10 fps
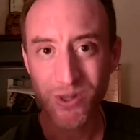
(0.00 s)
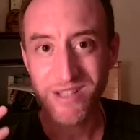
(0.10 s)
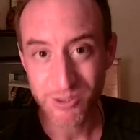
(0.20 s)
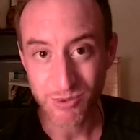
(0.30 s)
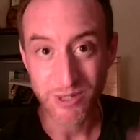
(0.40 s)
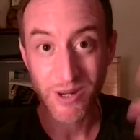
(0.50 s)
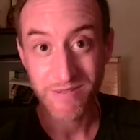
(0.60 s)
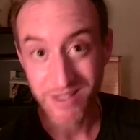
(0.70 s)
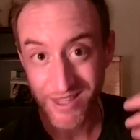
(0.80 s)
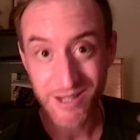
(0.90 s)
That's why you have to
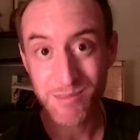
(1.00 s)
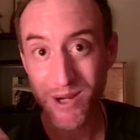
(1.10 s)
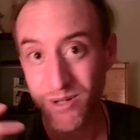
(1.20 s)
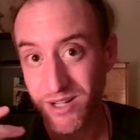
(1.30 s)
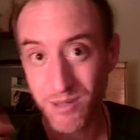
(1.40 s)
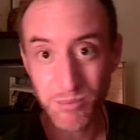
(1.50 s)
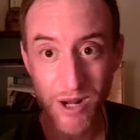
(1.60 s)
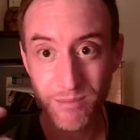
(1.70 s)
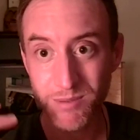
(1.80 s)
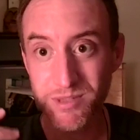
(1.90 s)
think about it and
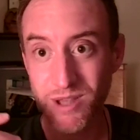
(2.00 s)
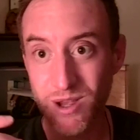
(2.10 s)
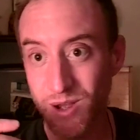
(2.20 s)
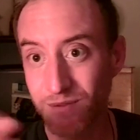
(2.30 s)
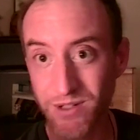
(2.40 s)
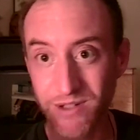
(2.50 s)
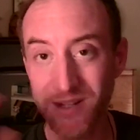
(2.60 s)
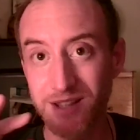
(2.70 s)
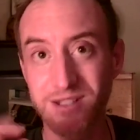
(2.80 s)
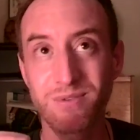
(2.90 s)
problem solve and
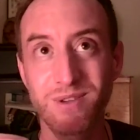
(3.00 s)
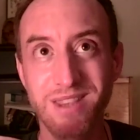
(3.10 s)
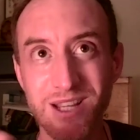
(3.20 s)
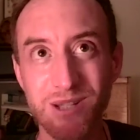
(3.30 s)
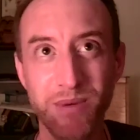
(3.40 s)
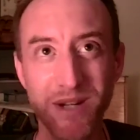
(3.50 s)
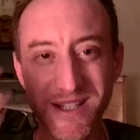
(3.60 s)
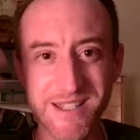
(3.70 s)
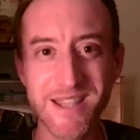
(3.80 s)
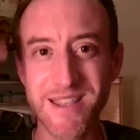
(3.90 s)
test different things. But
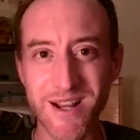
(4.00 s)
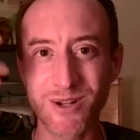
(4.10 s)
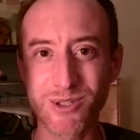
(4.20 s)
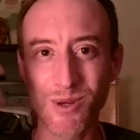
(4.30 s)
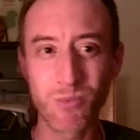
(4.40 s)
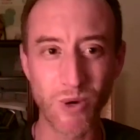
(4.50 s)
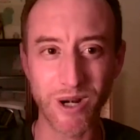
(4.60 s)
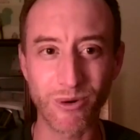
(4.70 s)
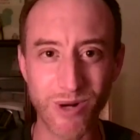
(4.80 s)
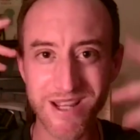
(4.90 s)
it's in there
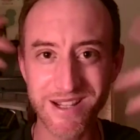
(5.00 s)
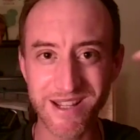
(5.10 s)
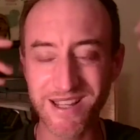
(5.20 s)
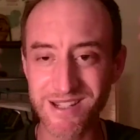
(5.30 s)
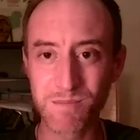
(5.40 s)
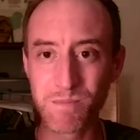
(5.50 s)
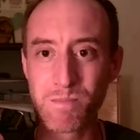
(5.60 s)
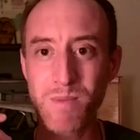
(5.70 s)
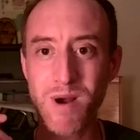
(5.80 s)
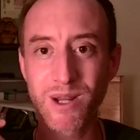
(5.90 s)
somewhere, right? Like, it's
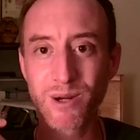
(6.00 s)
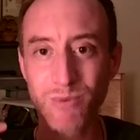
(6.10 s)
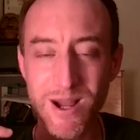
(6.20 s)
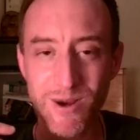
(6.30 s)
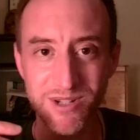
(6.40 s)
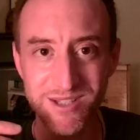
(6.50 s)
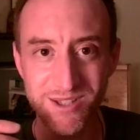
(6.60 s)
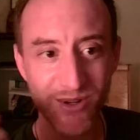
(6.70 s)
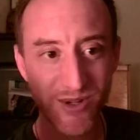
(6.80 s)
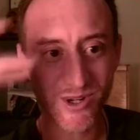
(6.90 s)
mucking around. It's
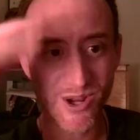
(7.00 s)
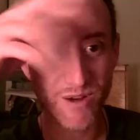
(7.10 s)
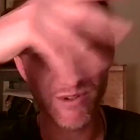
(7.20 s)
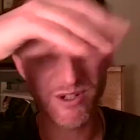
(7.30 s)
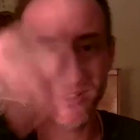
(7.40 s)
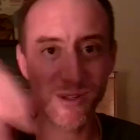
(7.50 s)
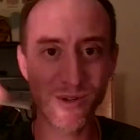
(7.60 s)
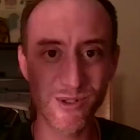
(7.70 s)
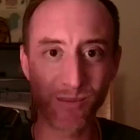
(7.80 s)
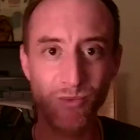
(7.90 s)
undercover. It's under
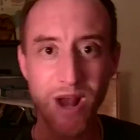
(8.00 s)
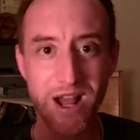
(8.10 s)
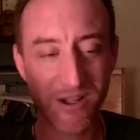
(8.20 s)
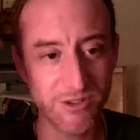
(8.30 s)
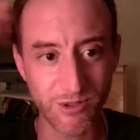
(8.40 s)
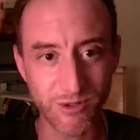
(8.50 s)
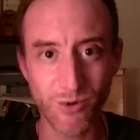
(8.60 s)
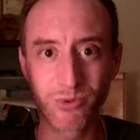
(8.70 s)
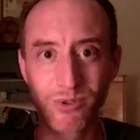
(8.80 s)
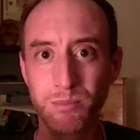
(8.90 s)
some rocks or
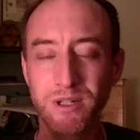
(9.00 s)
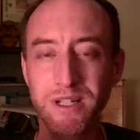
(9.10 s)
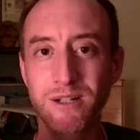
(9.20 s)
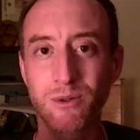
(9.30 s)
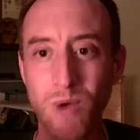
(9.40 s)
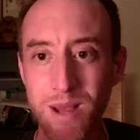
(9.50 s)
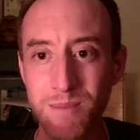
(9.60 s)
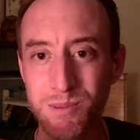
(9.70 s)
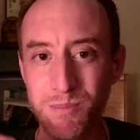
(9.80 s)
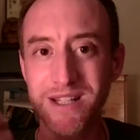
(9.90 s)
old debris or
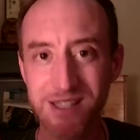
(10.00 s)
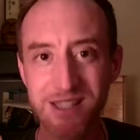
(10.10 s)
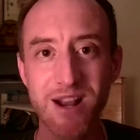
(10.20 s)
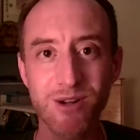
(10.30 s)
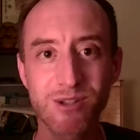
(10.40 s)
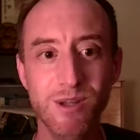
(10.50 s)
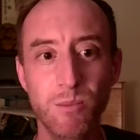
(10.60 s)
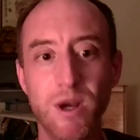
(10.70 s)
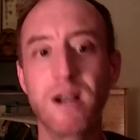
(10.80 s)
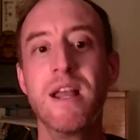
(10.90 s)
webs. But it's there
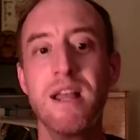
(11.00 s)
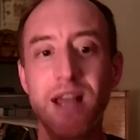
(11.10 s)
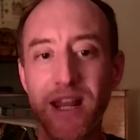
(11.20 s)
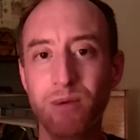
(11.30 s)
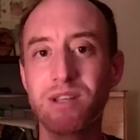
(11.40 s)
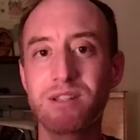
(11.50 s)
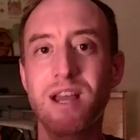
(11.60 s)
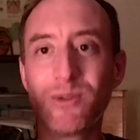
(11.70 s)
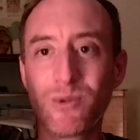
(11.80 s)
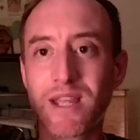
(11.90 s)
somewhere. Anyways, I
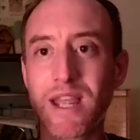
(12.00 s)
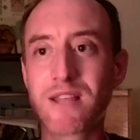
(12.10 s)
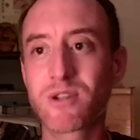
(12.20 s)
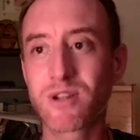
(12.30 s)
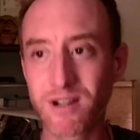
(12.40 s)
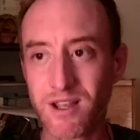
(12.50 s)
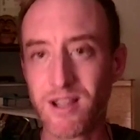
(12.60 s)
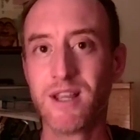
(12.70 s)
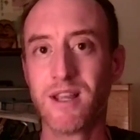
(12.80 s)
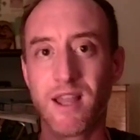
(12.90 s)
knew the answer
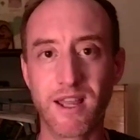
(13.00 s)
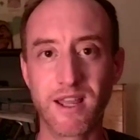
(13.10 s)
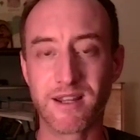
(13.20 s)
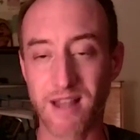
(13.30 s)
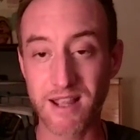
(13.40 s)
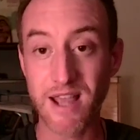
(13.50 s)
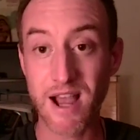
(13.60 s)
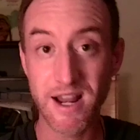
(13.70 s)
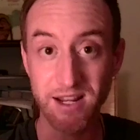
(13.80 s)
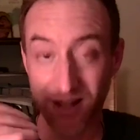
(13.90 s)
and I
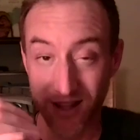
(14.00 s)
got it.